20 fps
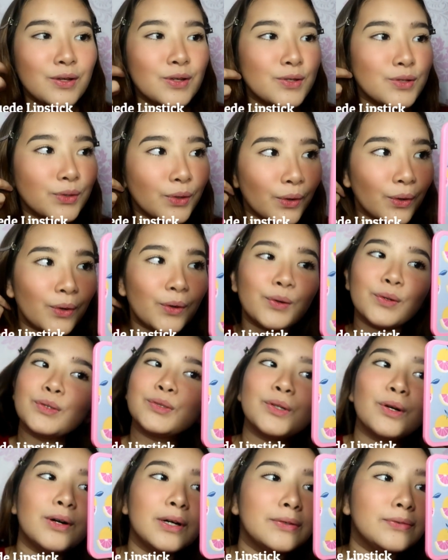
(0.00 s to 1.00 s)
So
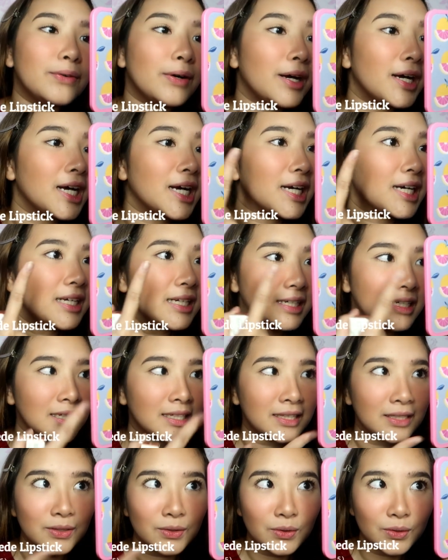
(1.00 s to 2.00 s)
far,
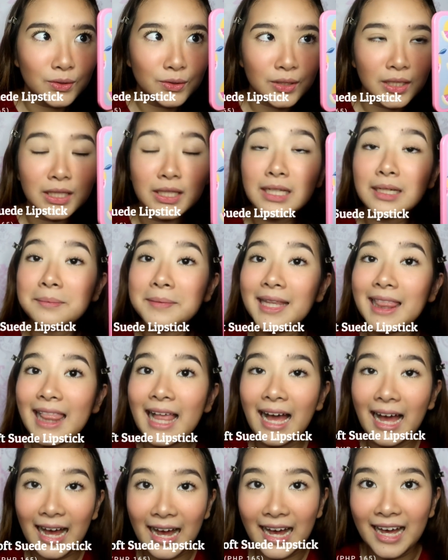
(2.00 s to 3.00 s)
nagugustuhan ko naman
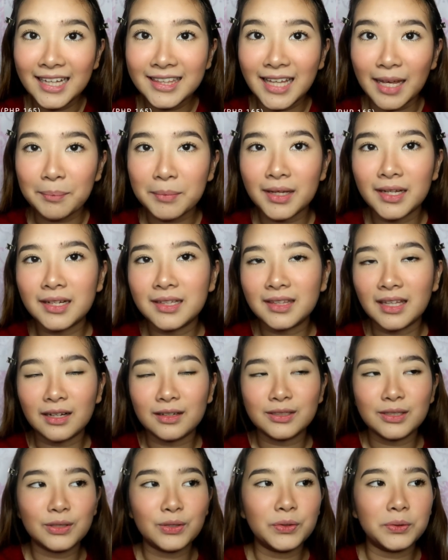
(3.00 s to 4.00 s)
lahat. I'm gonna
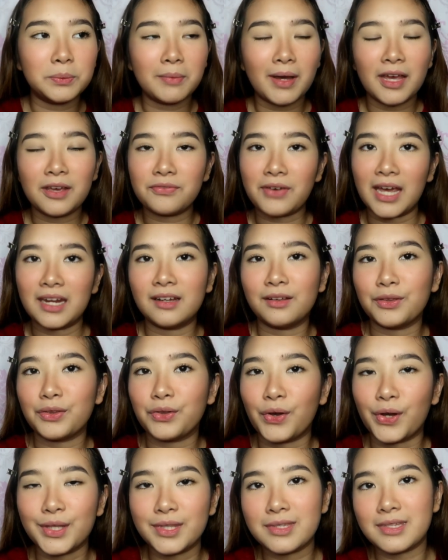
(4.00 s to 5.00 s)
tell you my final
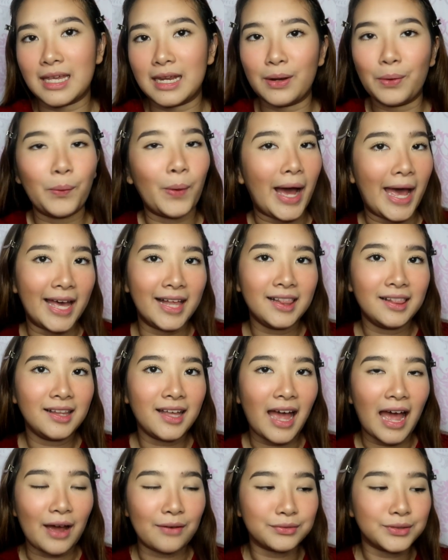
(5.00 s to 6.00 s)
thoughts in a while
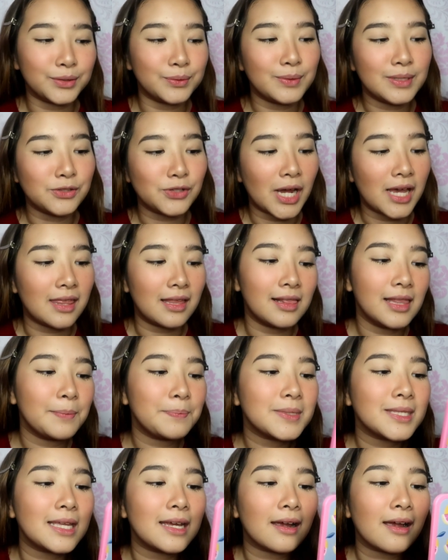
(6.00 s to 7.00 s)
after we try the
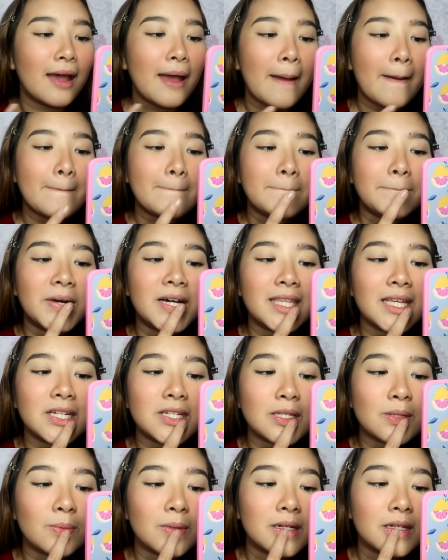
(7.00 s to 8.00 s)
lipstick. But I
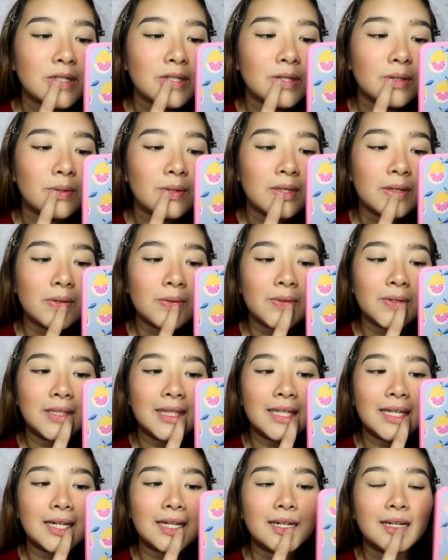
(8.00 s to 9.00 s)
just wanna show you
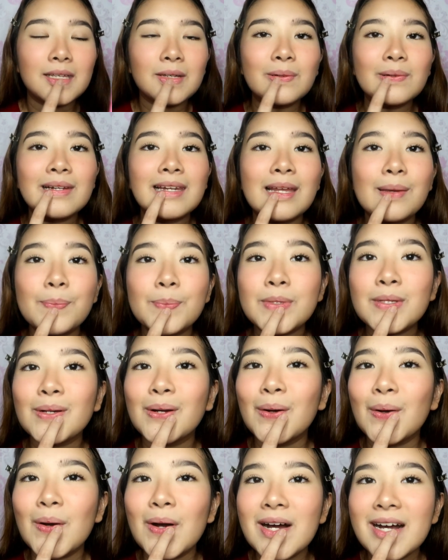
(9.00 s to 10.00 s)
na yung lips
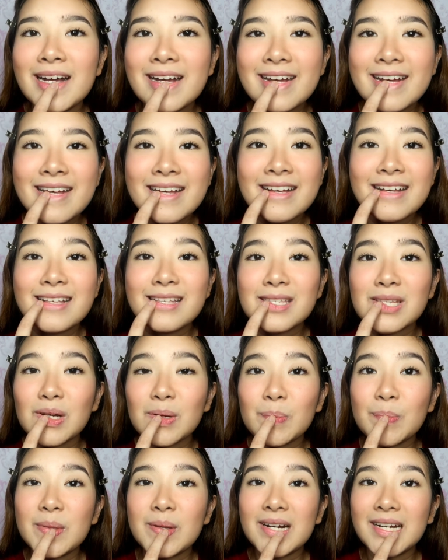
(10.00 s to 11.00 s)
ko
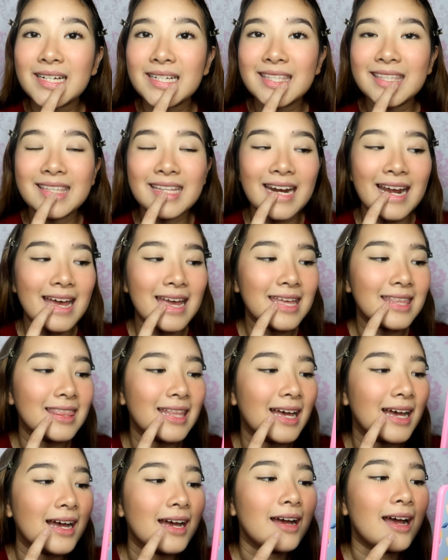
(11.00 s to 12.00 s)
sobrang dry
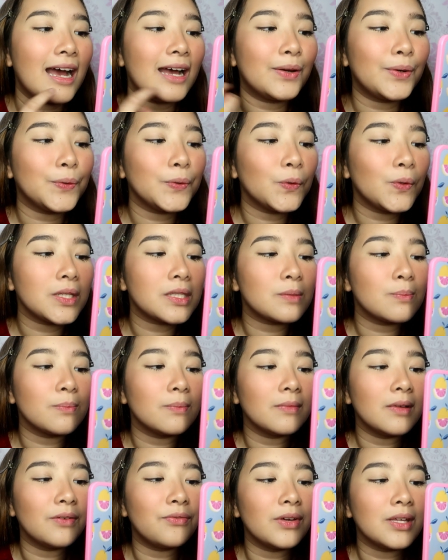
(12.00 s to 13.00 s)
na. I don't know
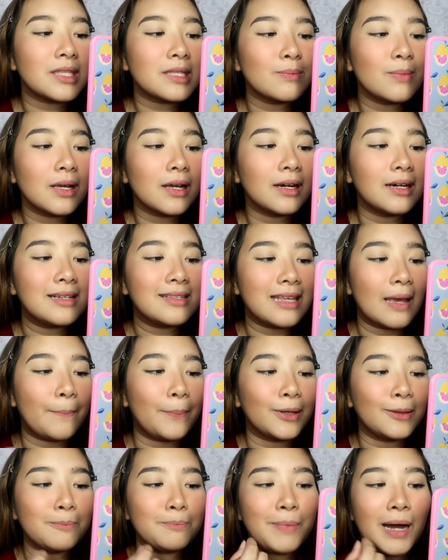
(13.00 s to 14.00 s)
if it's because I
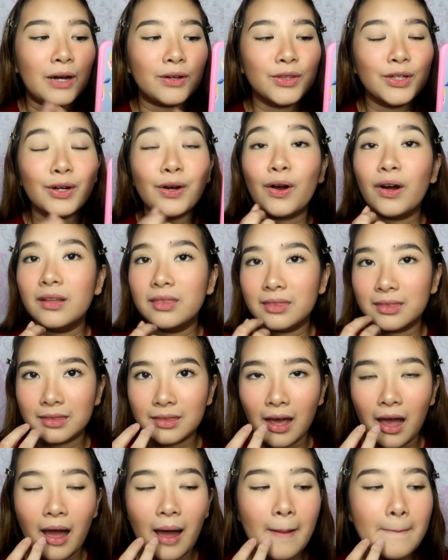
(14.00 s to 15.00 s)
put powder on
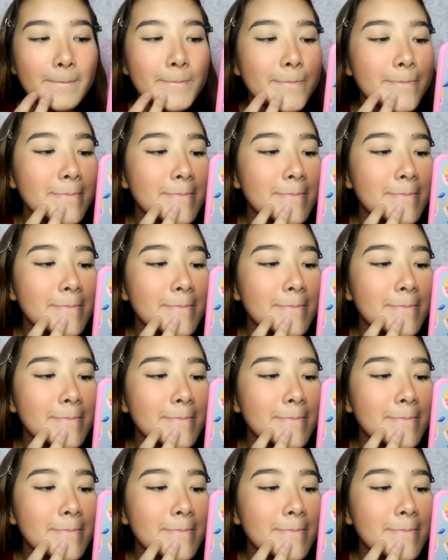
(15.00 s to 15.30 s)
top,